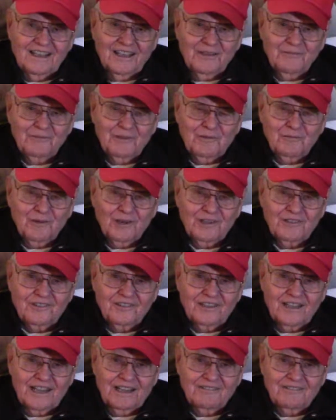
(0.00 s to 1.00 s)
My brother
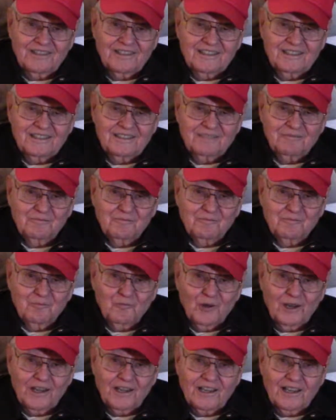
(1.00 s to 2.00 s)
and I would
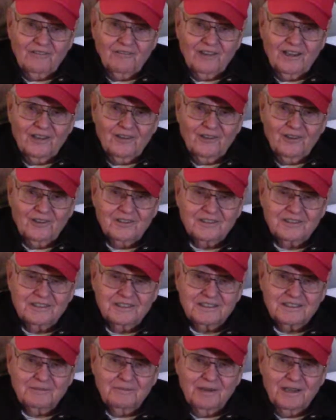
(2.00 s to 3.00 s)
break every horse
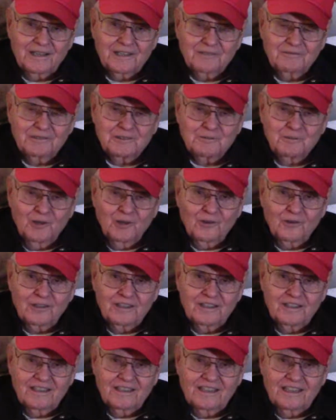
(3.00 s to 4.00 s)
just about that was broken
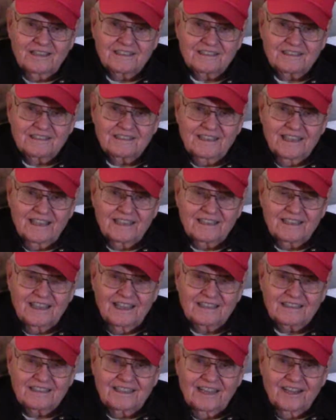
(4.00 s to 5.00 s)
in
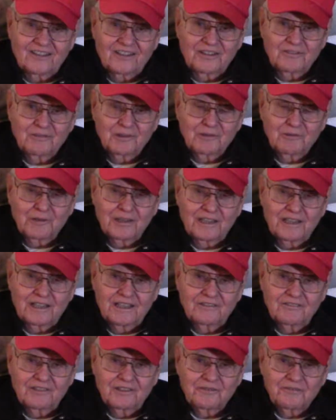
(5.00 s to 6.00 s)
that county where we
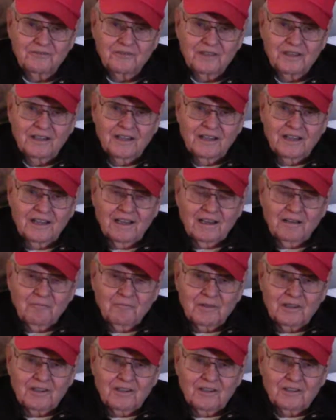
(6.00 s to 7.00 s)
lived,
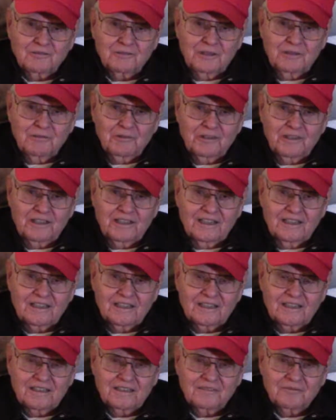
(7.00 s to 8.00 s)
because we were
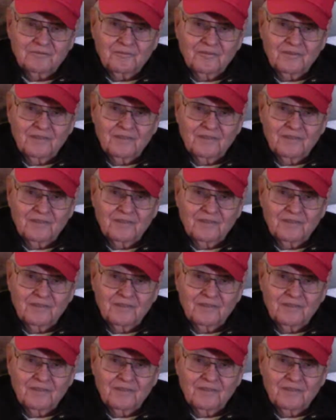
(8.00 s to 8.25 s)
young and